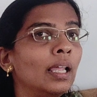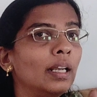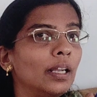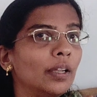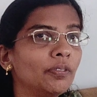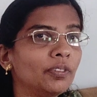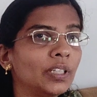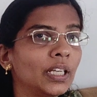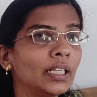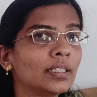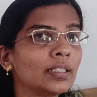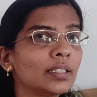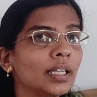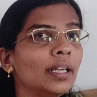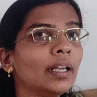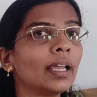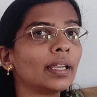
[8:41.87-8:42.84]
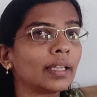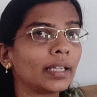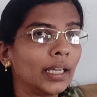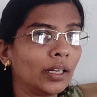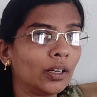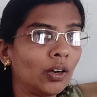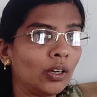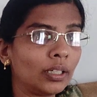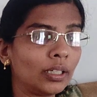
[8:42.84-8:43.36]
Left hand side, I
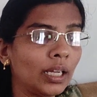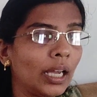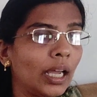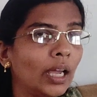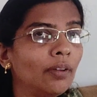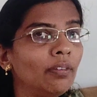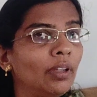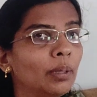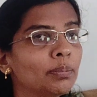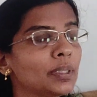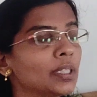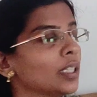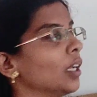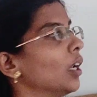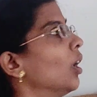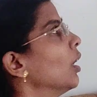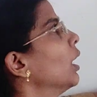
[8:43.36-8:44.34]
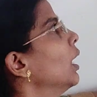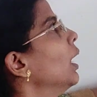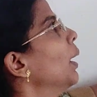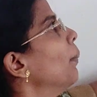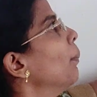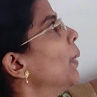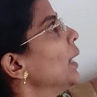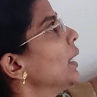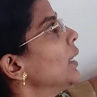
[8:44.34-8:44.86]
cannot have epsilon.
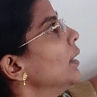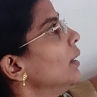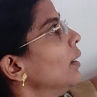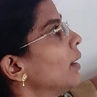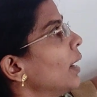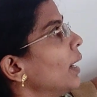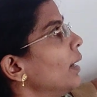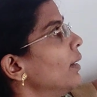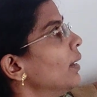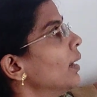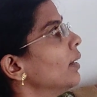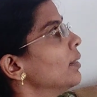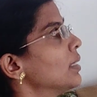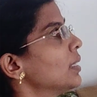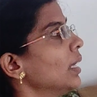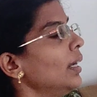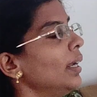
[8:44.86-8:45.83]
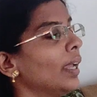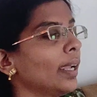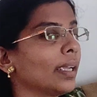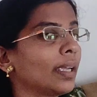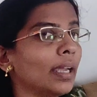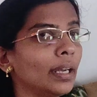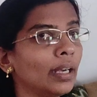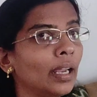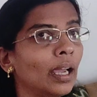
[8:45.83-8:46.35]
But in right hand side, I
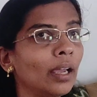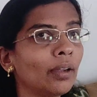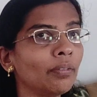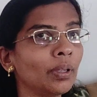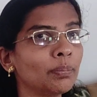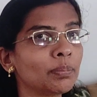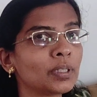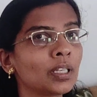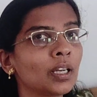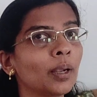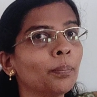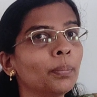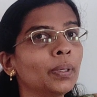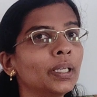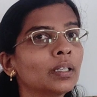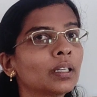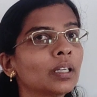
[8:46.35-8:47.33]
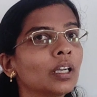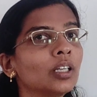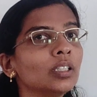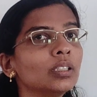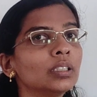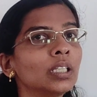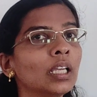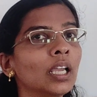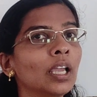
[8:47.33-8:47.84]
can have epsilon
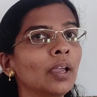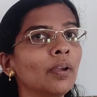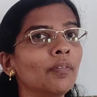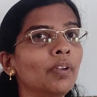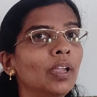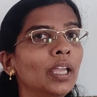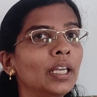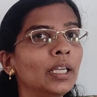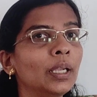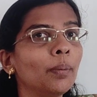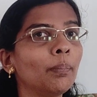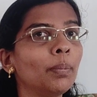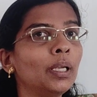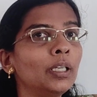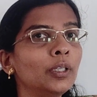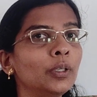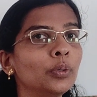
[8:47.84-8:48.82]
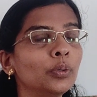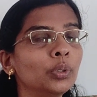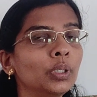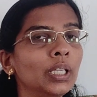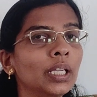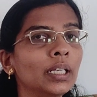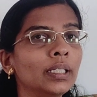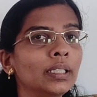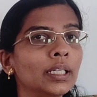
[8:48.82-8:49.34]
because variable
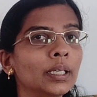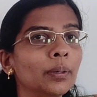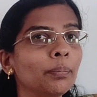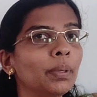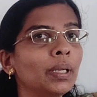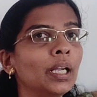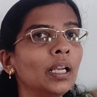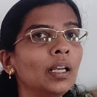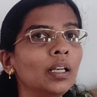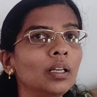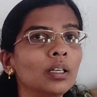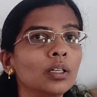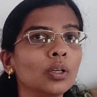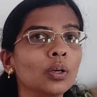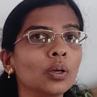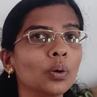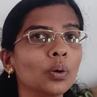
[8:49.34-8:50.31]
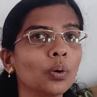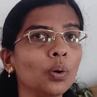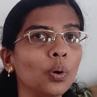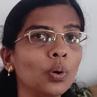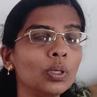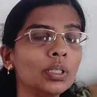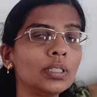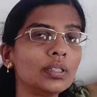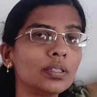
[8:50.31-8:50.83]
union terminal
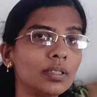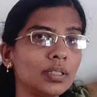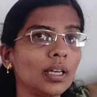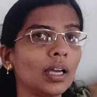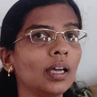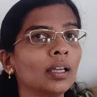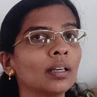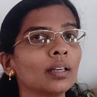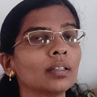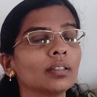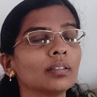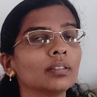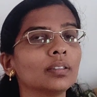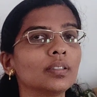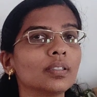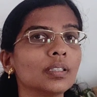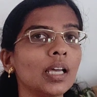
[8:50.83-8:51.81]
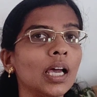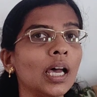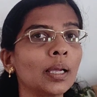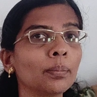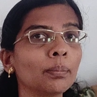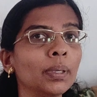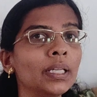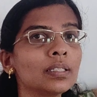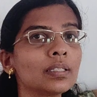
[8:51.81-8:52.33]
whole star.
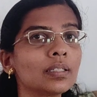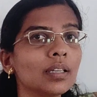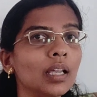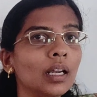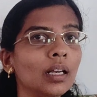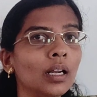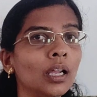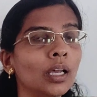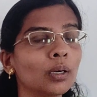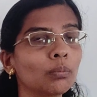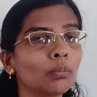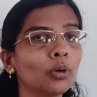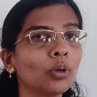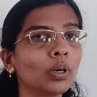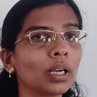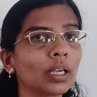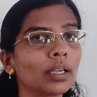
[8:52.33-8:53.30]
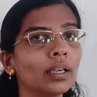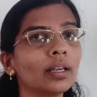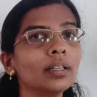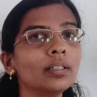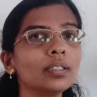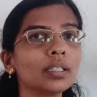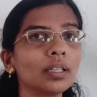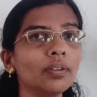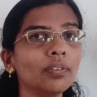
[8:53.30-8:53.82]
Star means null or more
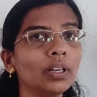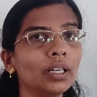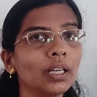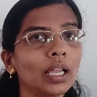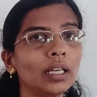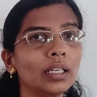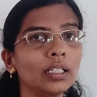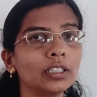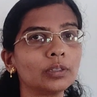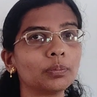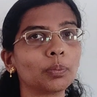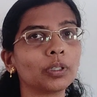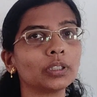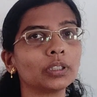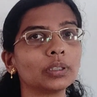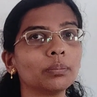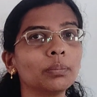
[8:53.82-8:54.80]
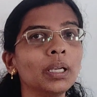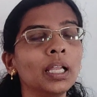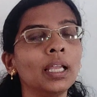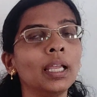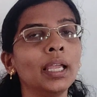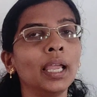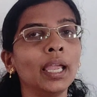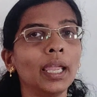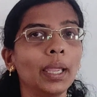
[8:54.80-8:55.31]
occurrence. Even null is possible.
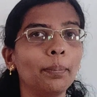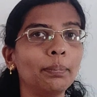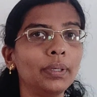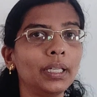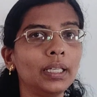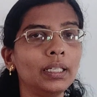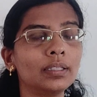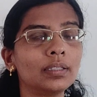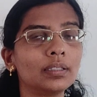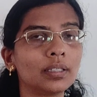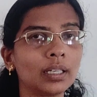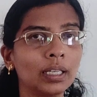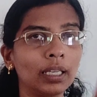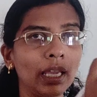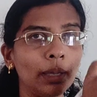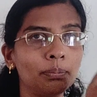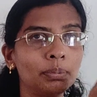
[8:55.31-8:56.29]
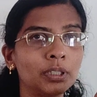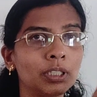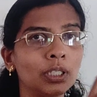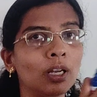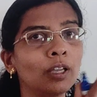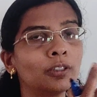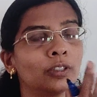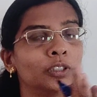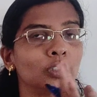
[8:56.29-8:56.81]
Empty string,
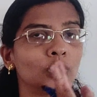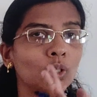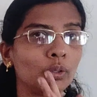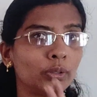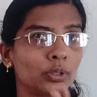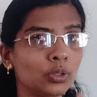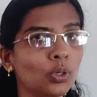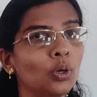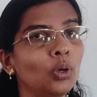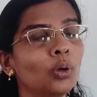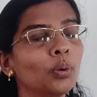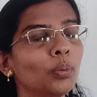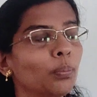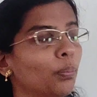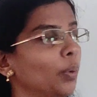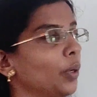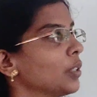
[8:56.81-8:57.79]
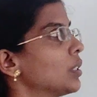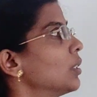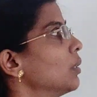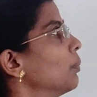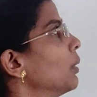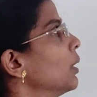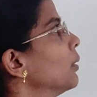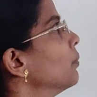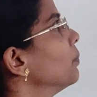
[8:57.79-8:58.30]
epsilon is also
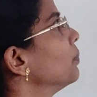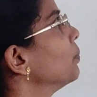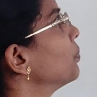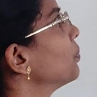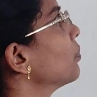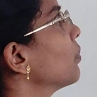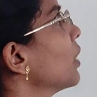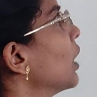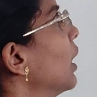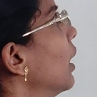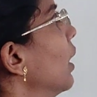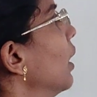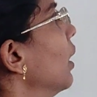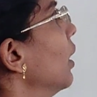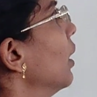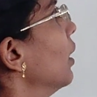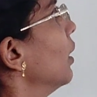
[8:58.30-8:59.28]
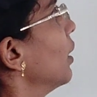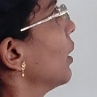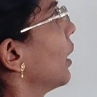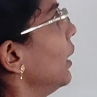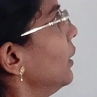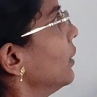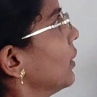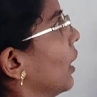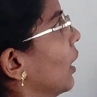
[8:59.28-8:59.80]
possible.
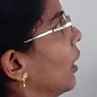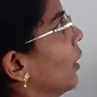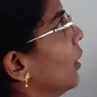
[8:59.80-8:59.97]
Right?